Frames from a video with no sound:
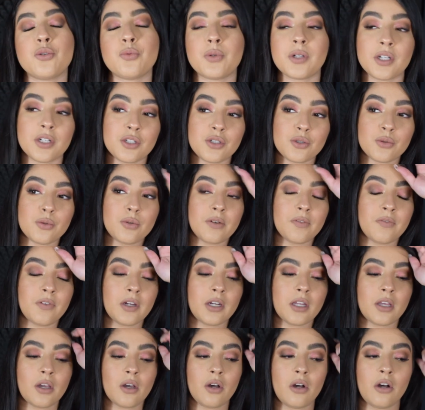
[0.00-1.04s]
do want to do a
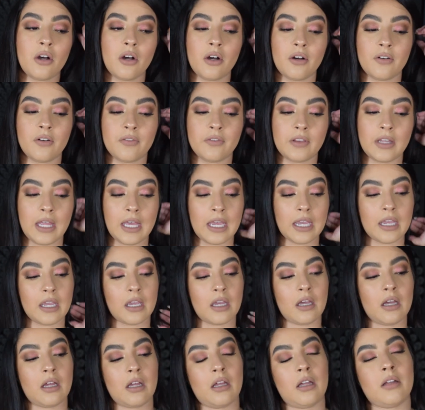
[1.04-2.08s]
video of like
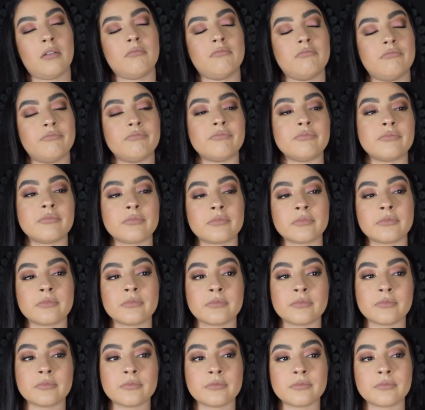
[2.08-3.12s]
um,
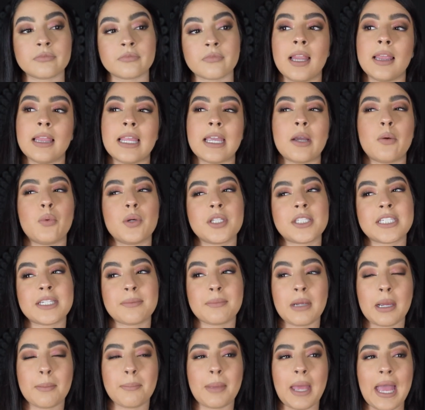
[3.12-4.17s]
like what's in
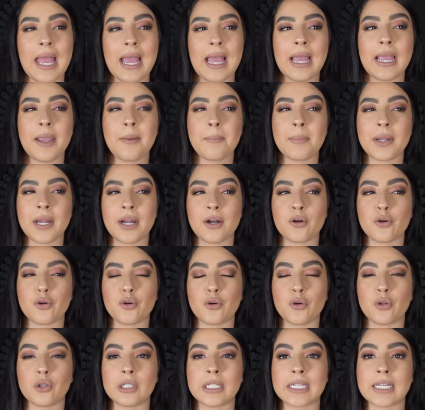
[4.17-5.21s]
my bag, but I don't
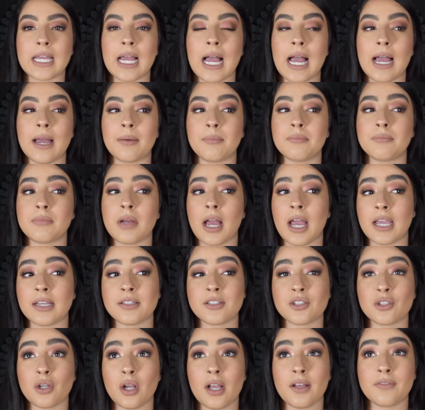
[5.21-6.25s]
know. Like I'm I
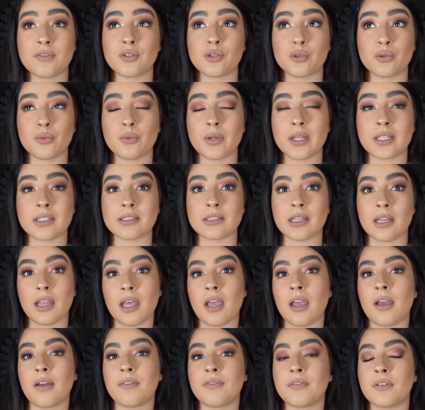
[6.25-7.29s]
still have two weeks
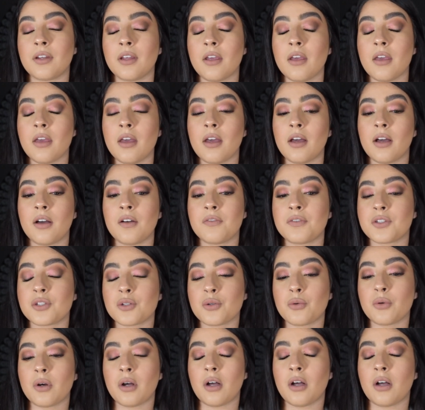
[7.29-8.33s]
left of
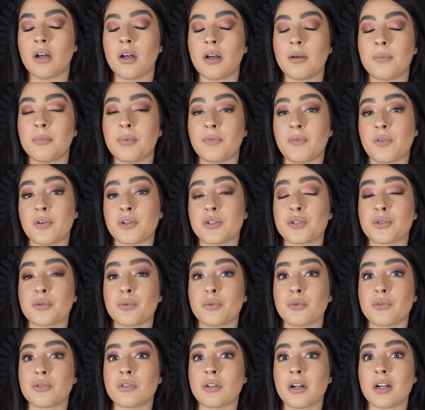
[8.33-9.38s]
uh, before
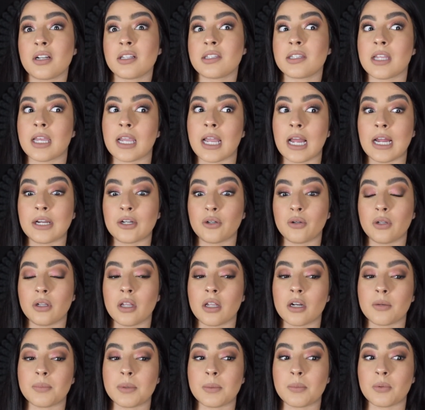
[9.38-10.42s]
school starts. Like I know a
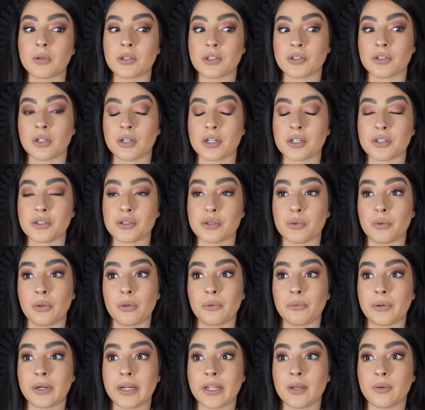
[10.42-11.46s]
lot of people are starting school
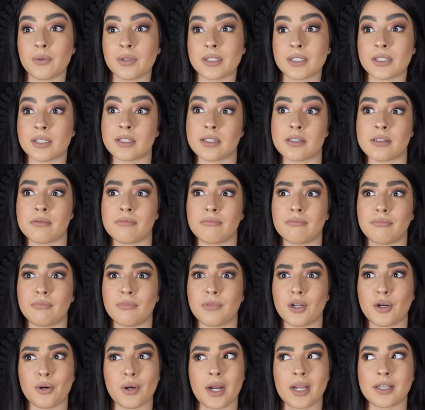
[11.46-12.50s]
already, which is
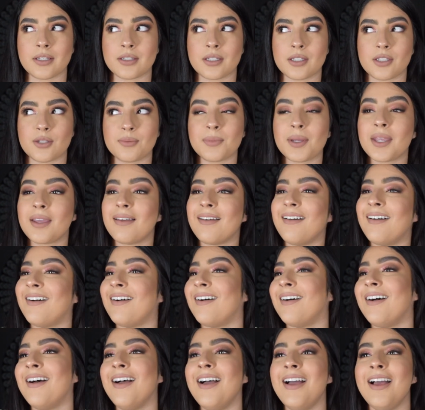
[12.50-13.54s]
crazy to me. like,
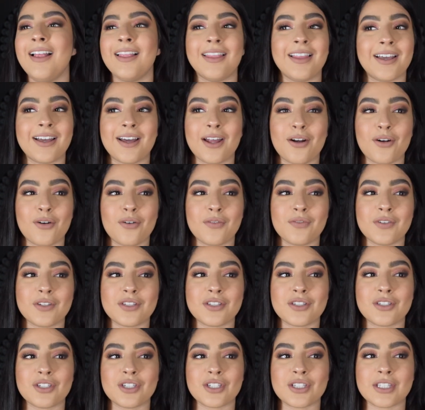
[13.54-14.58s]
I don't know if
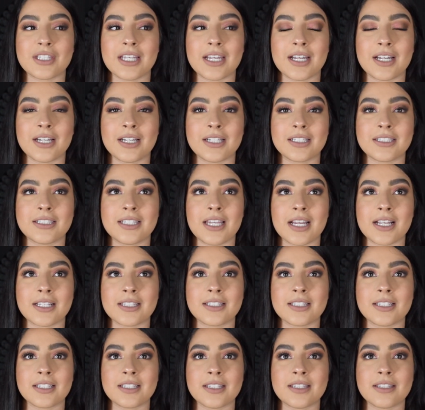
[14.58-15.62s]
it's just like a
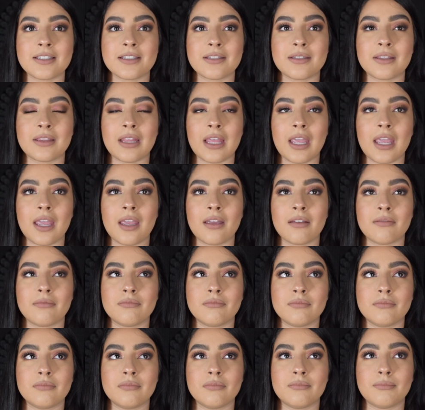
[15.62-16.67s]
Texas thing,
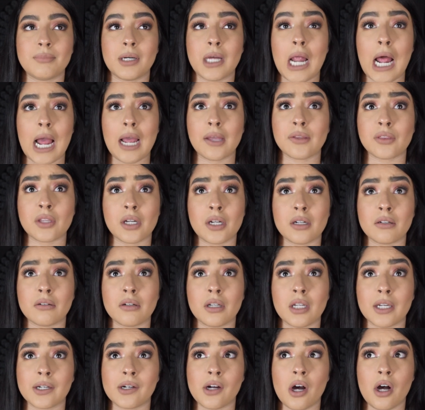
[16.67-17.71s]
but I thought
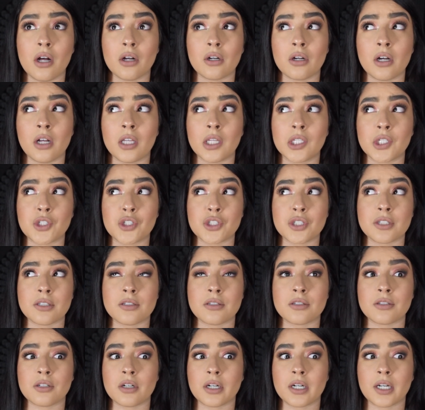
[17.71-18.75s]
like all colleges
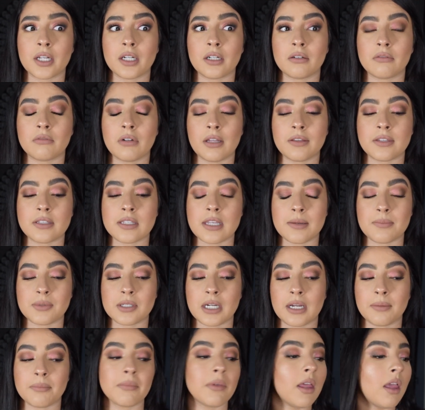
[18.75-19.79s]
started at the same
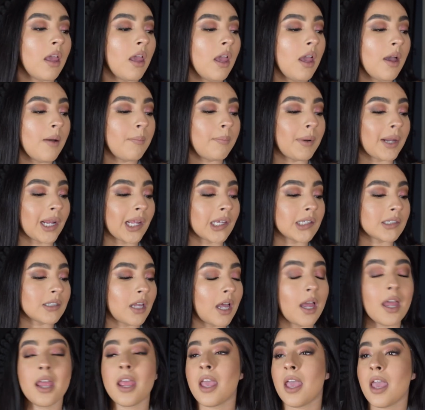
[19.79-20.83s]
time, but I guess
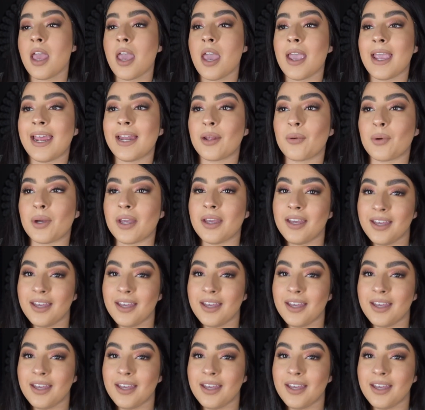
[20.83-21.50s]
not. Anyway,